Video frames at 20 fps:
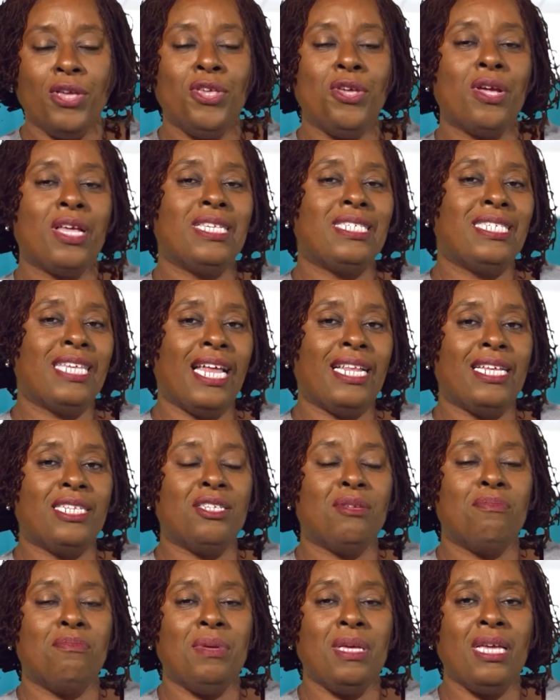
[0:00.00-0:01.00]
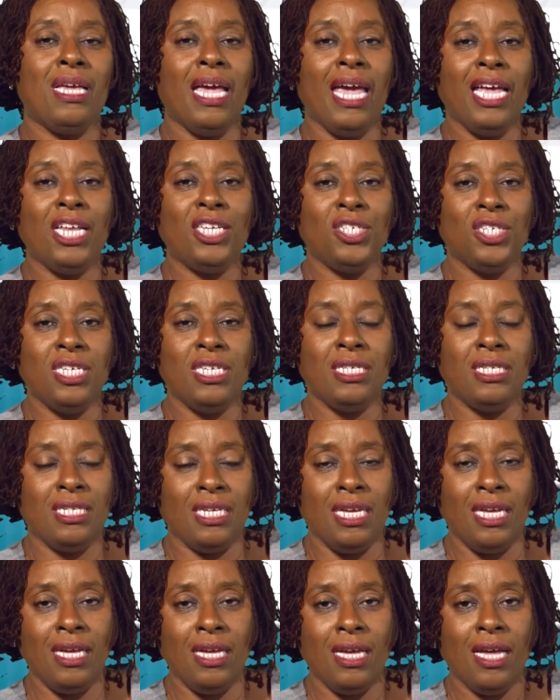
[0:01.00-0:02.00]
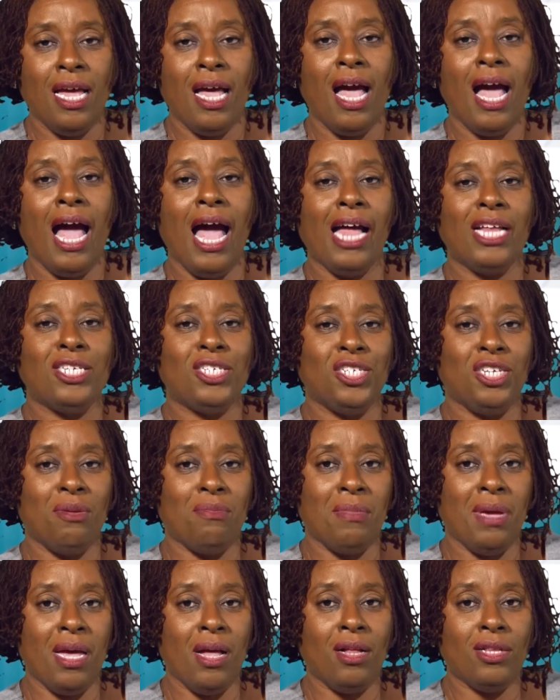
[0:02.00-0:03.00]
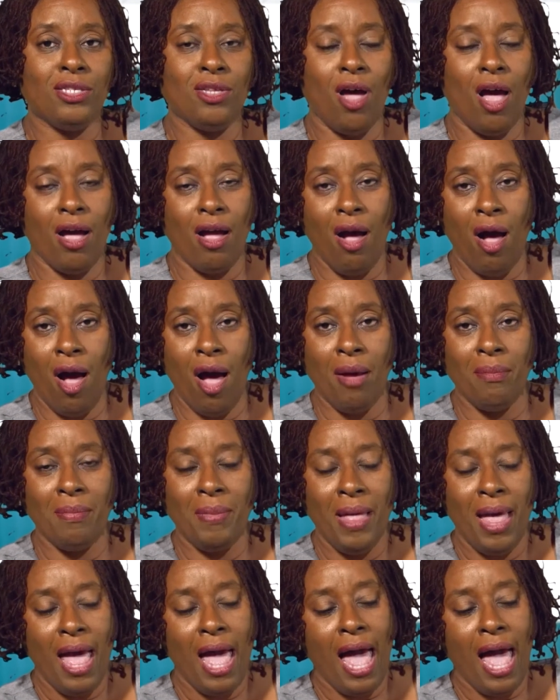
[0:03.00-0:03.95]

you can send it to bagc@gmail.com